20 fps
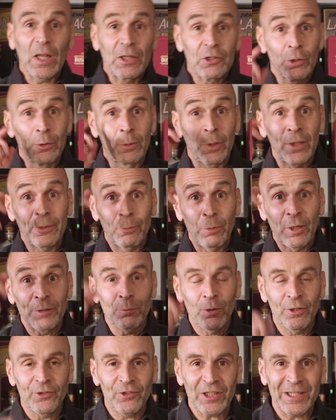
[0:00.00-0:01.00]
You know what the word
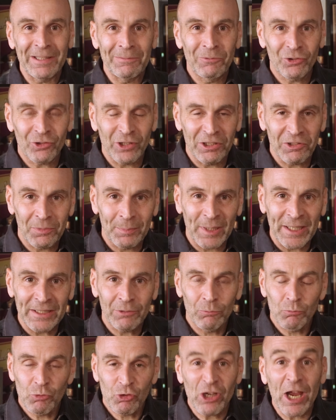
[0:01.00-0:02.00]
was that came straight to
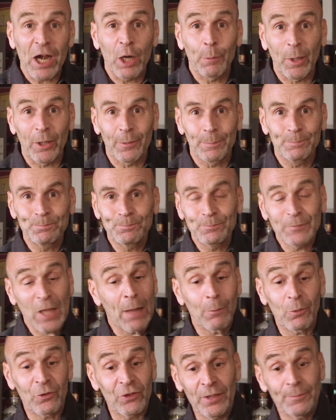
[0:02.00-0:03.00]
mind? Sherbert.
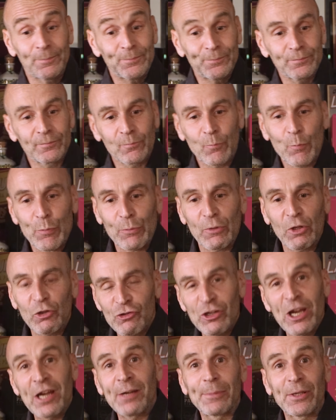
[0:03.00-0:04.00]
That was it.
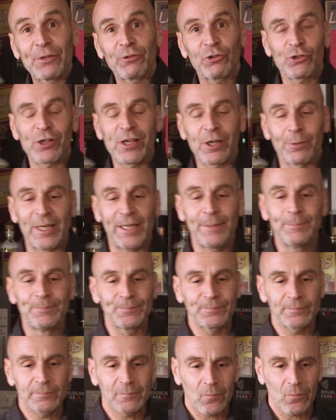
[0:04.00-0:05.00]
Sherbet, straight away.
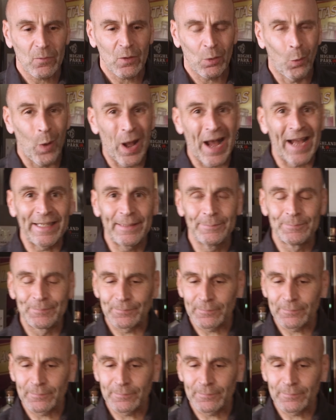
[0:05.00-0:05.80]
Why?